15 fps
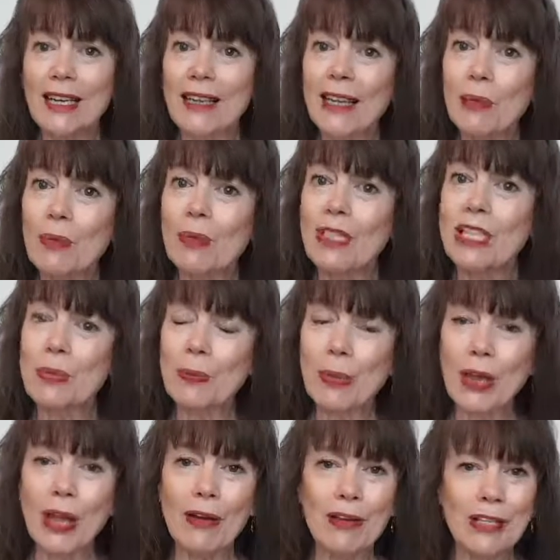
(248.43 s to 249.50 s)
and that will
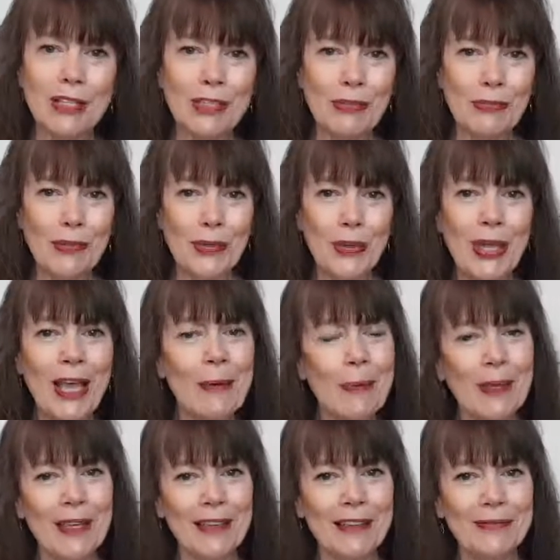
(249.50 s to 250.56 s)
inspire us to feel
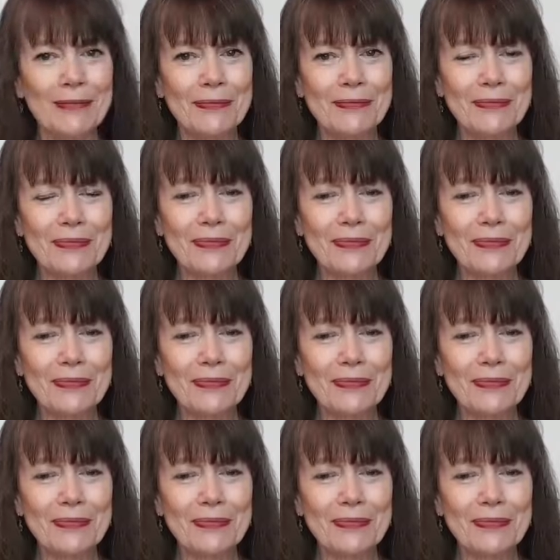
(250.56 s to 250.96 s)
happier.